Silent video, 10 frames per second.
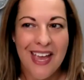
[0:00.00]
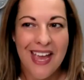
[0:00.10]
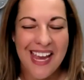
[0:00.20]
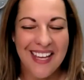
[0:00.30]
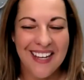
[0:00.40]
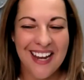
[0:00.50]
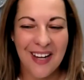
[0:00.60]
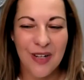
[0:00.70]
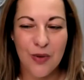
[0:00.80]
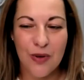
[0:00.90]
And I
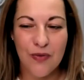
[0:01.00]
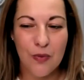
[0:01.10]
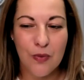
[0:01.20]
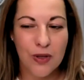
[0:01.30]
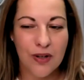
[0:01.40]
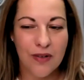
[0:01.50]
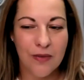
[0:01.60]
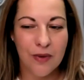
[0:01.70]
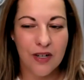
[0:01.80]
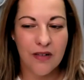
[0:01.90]
know
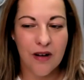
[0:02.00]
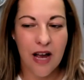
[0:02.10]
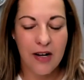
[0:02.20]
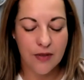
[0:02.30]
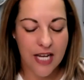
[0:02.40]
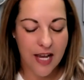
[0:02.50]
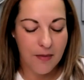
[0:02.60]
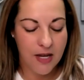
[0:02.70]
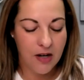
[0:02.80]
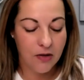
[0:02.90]
we're out of time
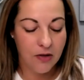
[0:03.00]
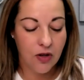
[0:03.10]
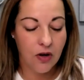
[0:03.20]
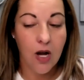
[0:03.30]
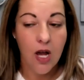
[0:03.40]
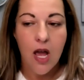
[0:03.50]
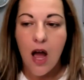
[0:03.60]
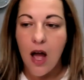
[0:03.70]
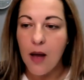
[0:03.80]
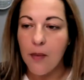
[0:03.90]
here. So
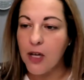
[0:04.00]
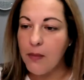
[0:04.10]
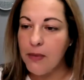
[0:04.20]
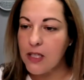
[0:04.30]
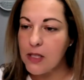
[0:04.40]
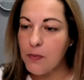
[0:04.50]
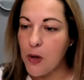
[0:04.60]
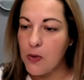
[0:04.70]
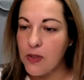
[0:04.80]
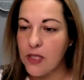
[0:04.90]
Camilla's
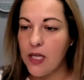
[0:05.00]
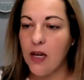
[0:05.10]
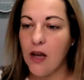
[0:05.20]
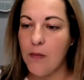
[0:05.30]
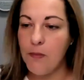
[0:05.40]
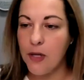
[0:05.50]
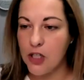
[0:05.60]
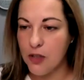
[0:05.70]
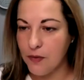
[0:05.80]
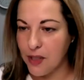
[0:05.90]
posting a bunch
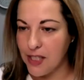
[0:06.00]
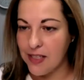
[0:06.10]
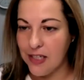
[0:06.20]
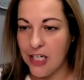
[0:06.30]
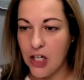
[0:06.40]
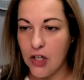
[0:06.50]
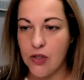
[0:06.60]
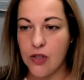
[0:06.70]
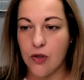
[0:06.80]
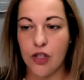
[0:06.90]
of links in here.
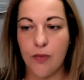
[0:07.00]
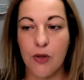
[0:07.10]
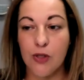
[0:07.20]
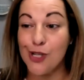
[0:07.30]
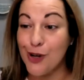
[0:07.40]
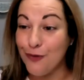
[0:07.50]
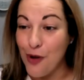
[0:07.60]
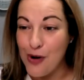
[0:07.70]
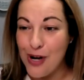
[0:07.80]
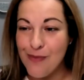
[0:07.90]
So she posted our
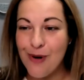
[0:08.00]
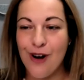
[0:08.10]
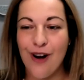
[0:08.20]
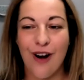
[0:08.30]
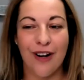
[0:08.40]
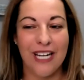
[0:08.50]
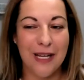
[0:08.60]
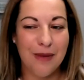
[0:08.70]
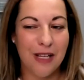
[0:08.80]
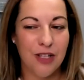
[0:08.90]
phone number, our
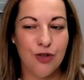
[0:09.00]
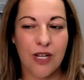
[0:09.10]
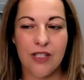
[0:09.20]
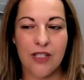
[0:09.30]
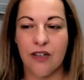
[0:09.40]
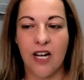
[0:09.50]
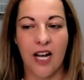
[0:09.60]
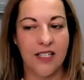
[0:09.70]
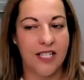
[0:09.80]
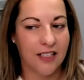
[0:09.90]
email address, our
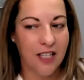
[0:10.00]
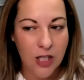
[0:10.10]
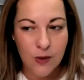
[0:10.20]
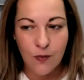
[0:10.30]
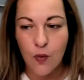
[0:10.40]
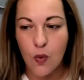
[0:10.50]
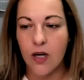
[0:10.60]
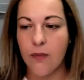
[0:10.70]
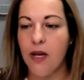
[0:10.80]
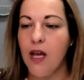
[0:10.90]
contact us
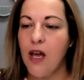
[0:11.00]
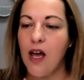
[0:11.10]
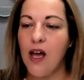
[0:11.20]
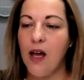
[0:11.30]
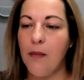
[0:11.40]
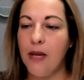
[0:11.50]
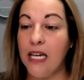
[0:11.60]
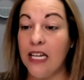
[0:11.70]
form, an